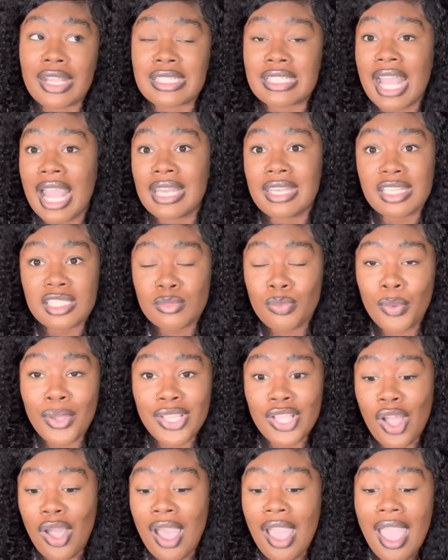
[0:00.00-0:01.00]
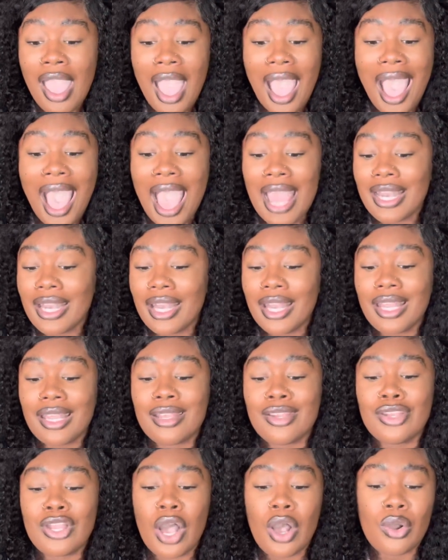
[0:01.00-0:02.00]
Because at this point, y'all, I
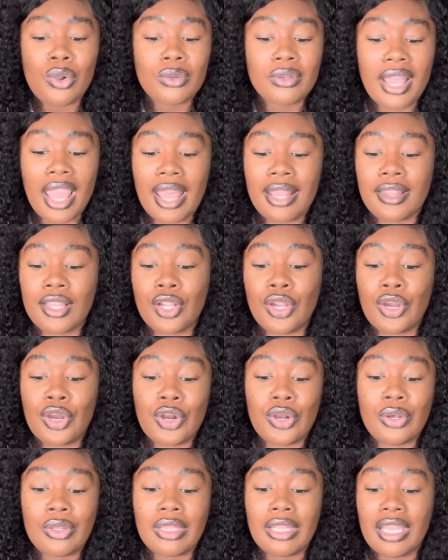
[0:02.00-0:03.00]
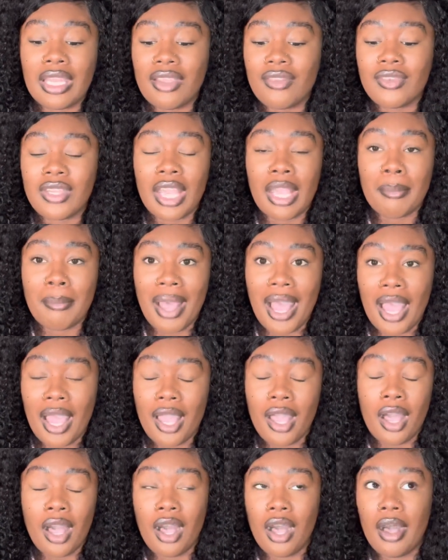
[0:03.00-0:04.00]
didn't know that the girl lived in
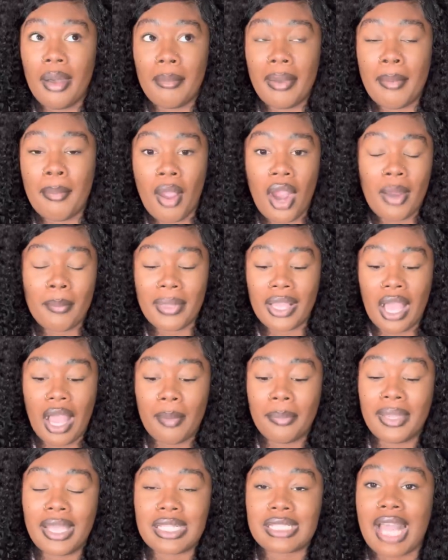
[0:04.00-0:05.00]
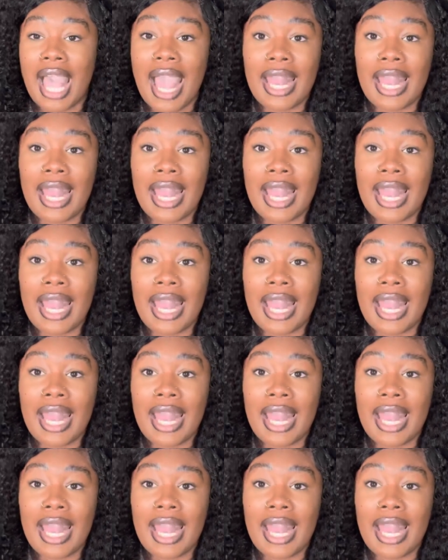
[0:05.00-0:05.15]
my apartment complex.